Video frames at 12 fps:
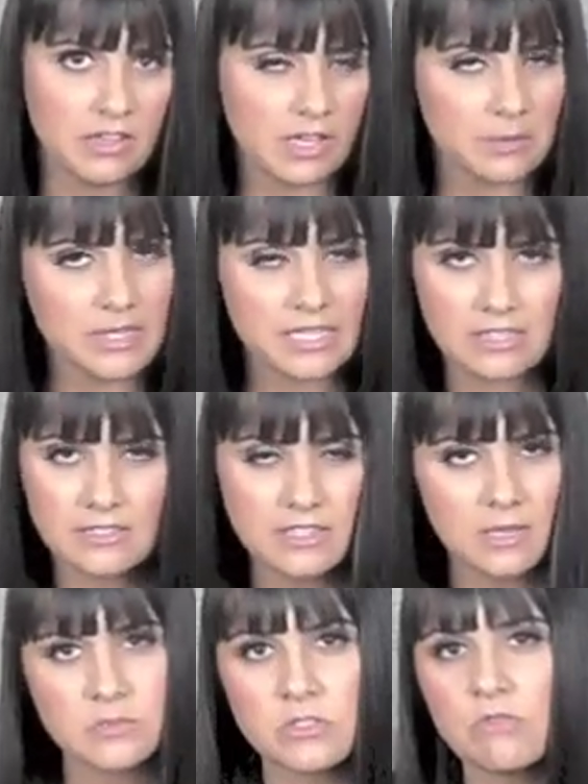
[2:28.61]
How many
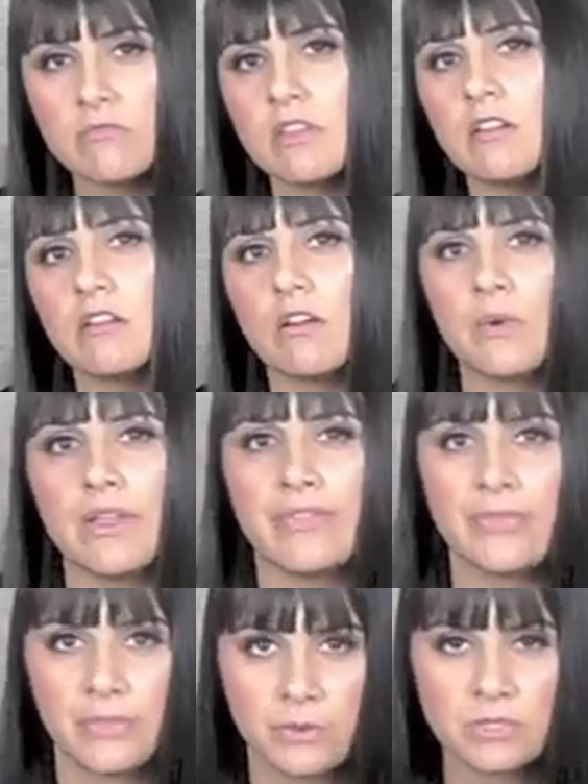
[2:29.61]
enzymes do you think are
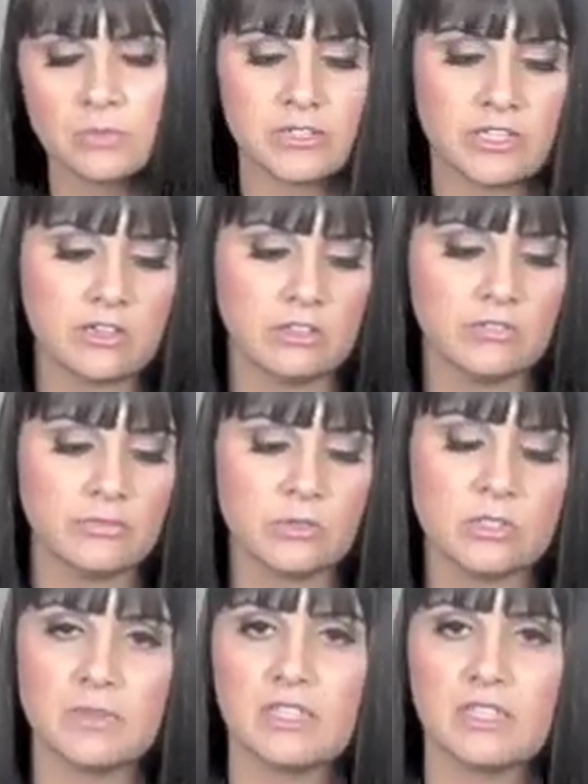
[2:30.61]
in those particular foods?